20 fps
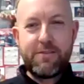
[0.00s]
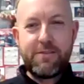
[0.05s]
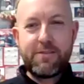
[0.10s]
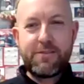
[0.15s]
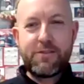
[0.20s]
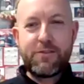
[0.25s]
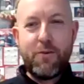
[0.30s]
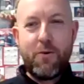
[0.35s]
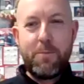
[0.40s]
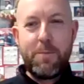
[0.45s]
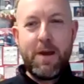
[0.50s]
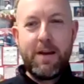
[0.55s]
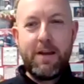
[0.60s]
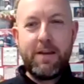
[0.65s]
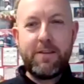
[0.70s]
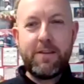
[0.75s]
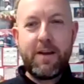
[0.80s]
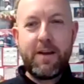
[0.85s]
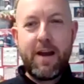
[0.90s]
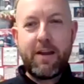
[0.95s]
so
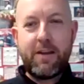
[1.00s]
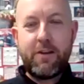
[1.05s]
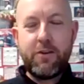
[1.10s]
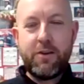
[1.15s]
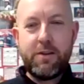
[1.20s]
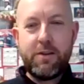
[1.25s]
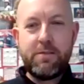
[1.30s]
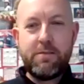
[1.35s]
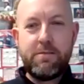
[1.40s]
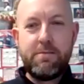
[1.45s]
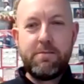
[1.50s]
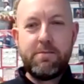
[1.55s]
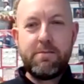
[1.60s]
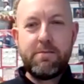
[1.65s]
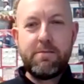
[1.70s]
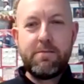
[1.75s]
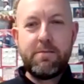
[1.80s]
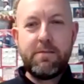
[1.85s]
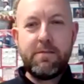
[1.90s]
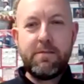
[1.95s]
many that I could
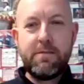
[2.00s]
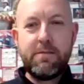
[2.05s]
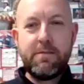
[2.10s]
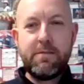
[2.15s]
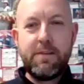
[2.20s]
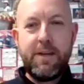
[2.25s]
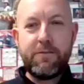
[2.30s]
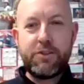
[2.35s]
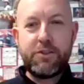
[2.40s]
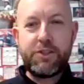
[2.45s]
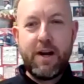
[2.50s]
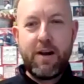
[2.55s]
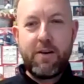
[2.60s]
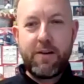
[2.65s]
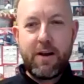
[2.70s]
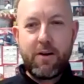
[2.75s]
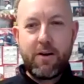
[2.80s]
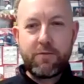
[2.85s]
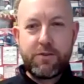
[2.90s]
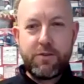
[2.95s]
give a
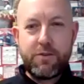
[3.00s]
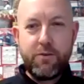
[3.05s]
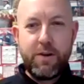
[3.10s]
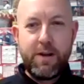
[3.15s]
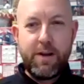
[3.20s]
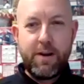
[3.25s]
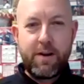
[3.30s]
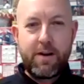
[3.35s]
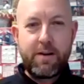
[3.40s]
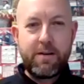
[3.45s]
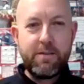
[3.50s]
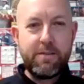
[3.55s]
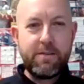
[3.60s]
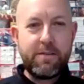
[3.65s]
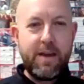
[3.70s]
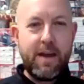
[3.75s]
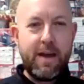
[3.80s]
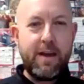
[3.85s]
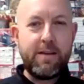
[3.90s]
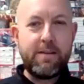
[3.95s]
shout out to here
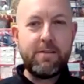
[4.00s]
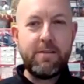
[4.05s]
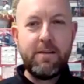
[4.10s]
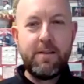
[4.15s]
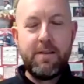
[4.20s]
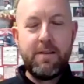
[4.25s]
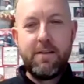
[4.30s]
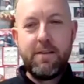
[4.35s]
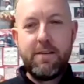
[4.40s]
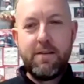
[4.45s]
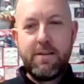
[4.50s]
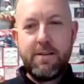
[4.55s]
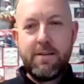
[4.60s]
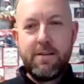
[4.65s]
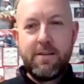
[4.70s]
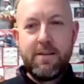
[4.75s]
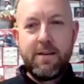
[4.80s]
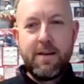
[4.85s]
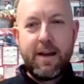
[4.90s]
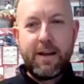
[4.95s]
that
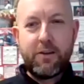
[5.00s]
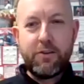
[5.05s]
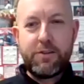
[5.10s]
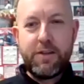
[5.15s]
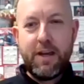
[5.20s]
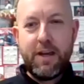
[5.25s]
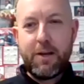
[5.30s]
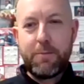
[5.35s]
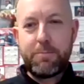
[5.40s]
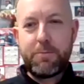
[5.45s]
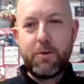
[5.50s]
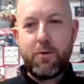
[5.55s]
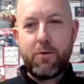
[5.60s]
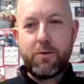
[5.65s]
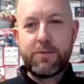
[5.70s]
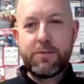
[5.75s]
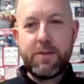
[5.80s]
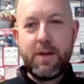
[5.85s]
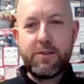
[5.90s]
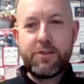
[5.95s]
I could take up the whole
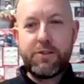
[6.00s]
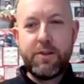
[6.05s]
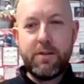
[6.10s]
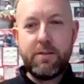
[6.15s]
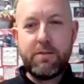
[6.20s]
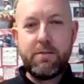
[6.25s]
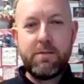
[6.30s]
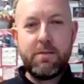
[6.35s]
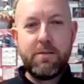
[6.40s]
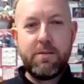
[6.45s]
session.